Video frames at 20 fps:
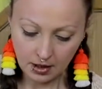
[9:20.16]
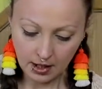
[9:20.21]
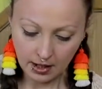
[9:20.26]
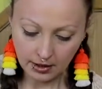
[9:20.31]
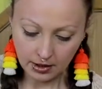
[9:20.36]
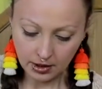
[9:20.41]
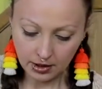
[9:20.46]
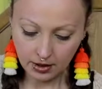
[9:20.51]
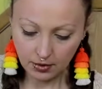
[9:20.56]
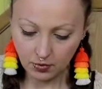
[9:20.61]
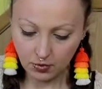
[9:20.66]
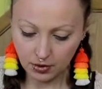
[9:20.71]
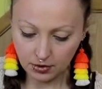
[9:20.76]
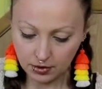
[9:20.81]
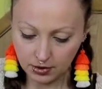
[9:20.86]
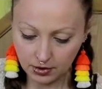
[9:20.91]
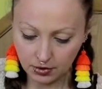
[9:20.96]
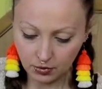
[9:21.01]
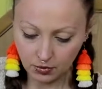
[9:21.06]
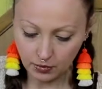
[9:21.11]
I really
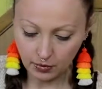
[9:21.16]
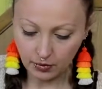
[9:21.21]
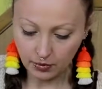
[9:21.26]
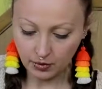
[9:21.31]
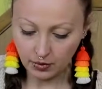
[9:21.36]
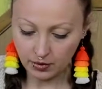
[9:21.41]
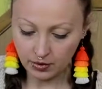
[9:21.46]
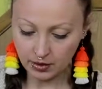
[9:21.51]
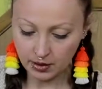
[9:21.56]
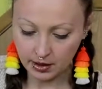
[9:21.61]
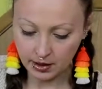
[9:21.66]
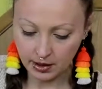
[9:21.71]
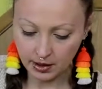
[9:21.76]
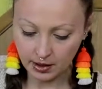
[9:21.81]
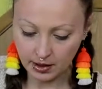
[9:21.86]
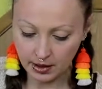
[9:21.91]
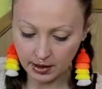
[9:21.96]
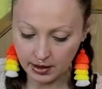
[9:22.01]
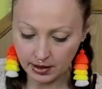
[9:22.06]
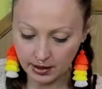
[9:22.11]
wanted to
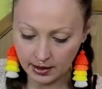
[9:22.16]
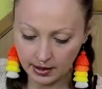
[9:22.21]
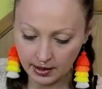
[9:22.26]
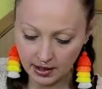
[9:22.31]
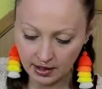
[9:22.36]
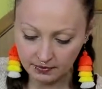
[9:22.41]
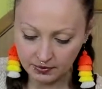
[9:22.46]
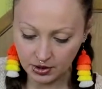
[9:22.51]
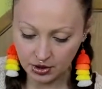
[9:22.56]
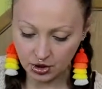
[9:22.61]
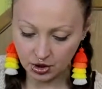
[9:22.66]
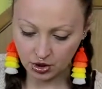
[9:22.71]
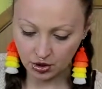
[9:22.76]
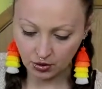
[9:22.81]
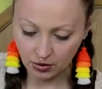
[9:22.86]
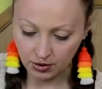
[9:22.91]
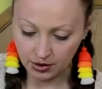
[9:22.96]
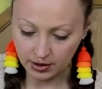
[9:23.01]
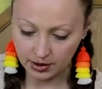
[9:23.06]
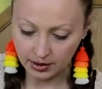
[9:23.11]
have this
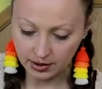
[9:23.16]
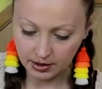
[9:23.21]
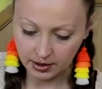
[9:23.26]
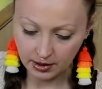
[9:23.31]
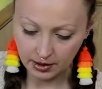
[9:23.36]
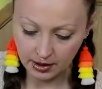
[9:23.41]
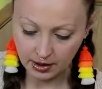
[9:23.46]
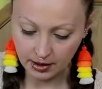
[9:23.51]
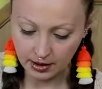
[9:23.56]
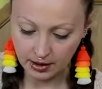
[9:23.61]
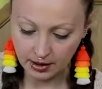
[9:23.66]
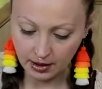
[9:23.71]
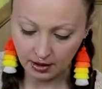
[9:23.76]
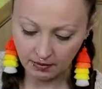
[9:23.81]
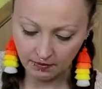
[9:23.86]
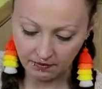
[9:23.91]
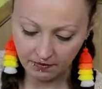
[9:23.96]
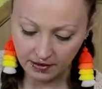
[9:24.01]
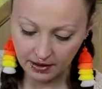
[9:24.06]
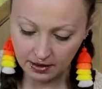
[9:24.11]
chocolate
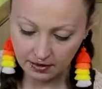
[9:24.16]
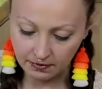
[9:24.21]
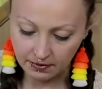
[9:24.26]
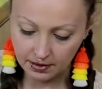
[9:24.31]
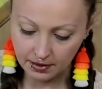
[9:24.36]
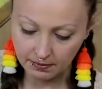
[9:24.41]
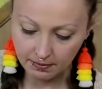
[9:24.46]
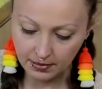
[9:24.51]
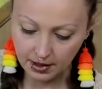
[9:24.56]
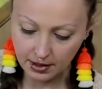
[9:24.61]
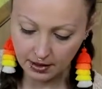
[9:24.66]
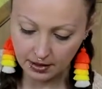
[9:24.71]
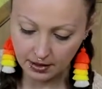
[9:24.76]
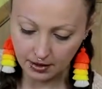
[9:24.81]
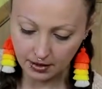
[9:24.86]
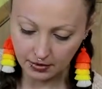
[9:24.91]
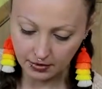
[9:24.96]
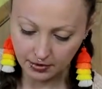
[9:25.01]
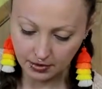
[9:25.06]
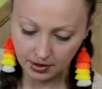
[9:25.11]
very
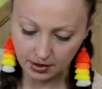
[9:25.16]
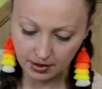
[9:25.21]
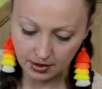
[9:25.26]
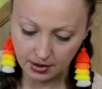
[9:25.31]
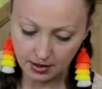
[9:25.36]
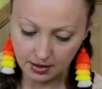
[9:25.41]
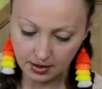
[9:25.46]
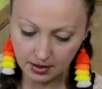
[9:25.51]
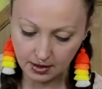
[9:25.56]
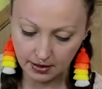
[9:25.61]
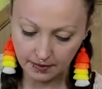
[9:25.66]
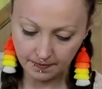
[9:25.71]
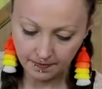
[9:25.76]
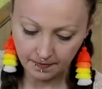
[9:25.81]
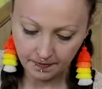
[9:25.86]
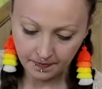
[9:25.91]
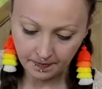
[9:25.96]
milky consistency,